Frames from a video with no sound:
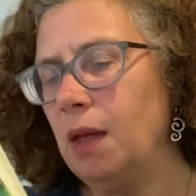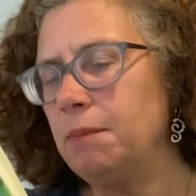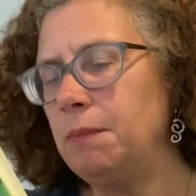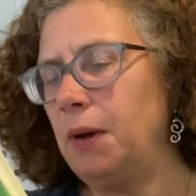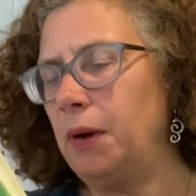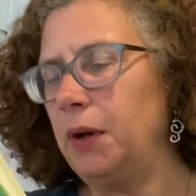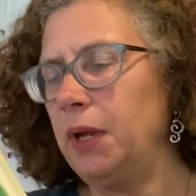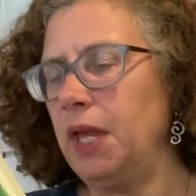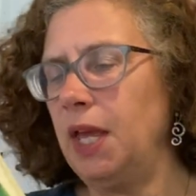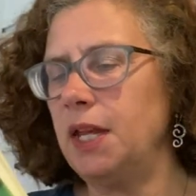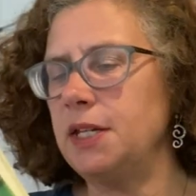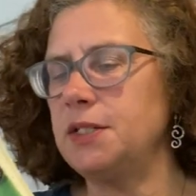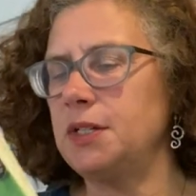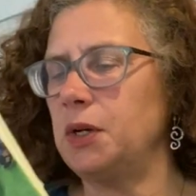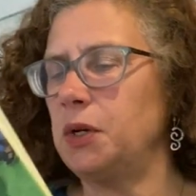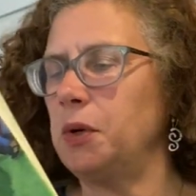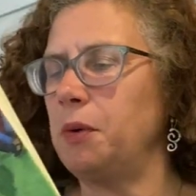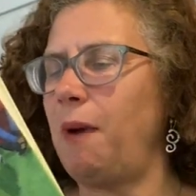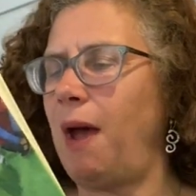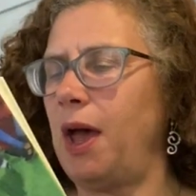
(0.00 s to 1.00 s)
Marianne
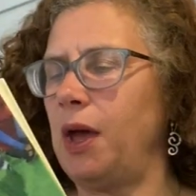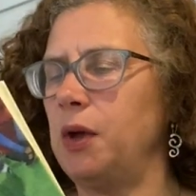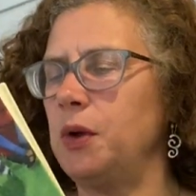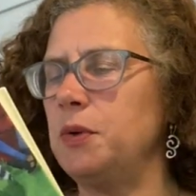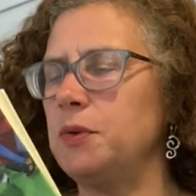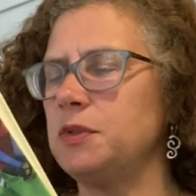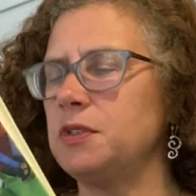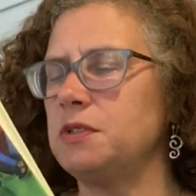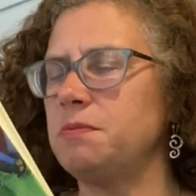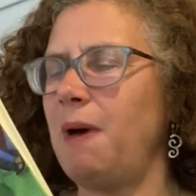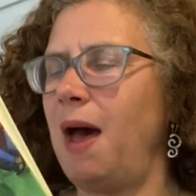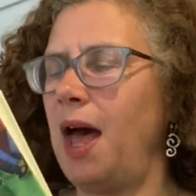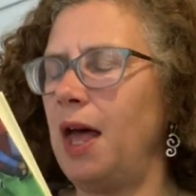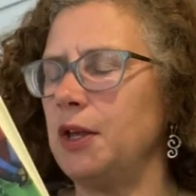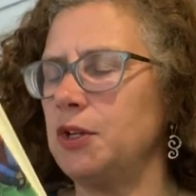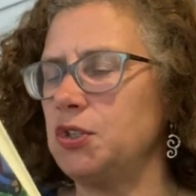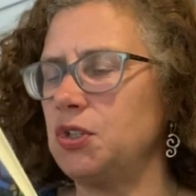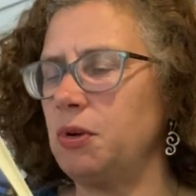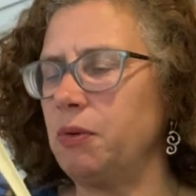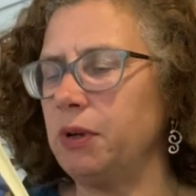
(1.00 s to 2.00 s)
did her raccoon
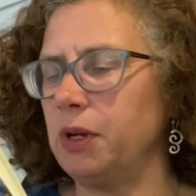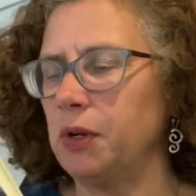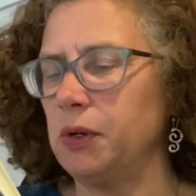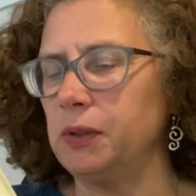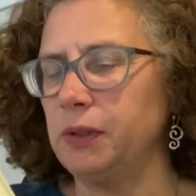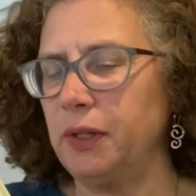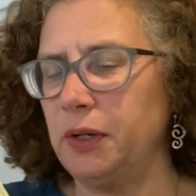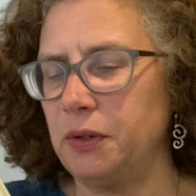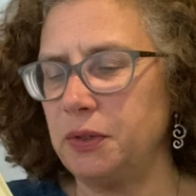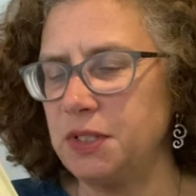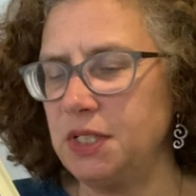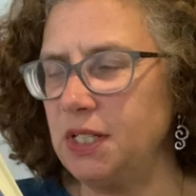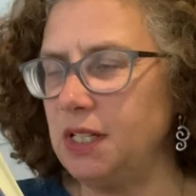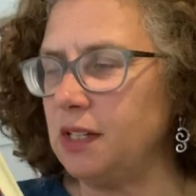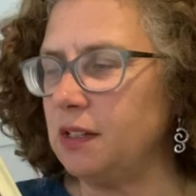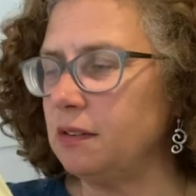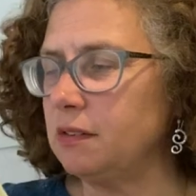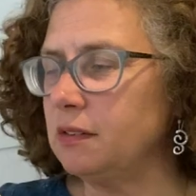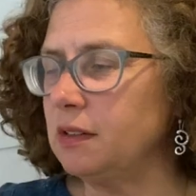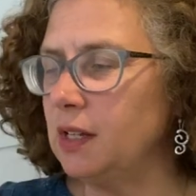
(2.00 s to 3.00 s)
smile, showing her little
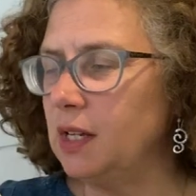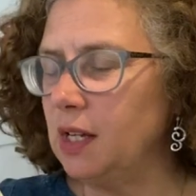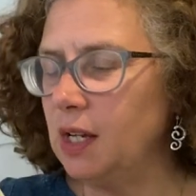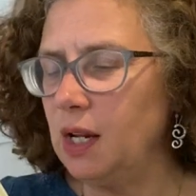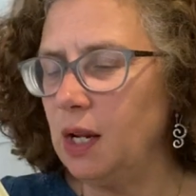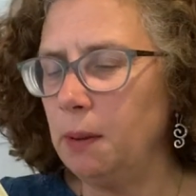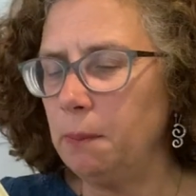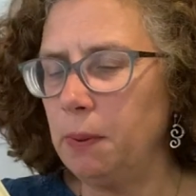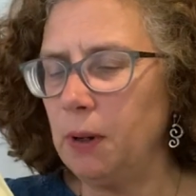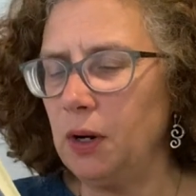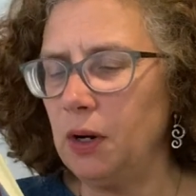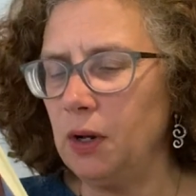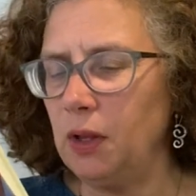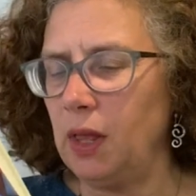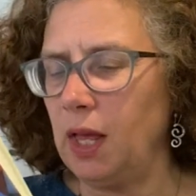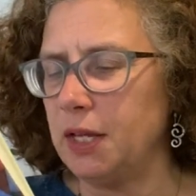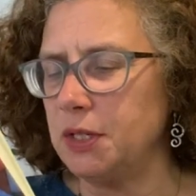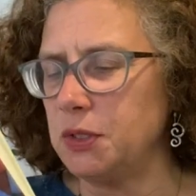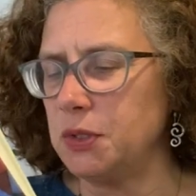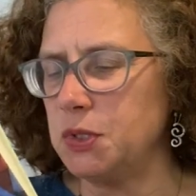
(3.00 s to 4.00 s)
teeth. Pearl
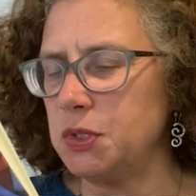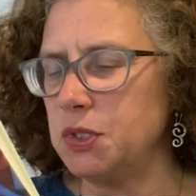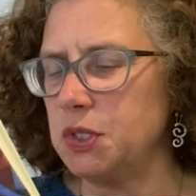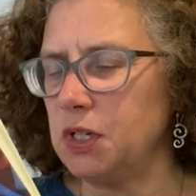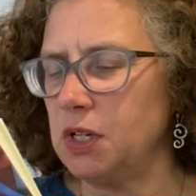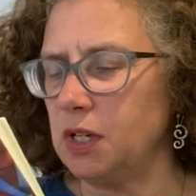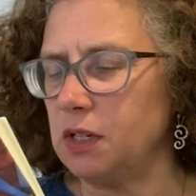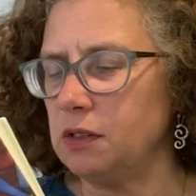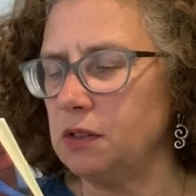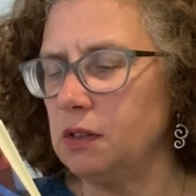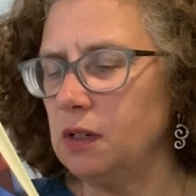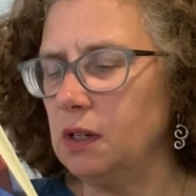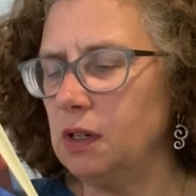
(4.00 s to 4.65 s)
understood.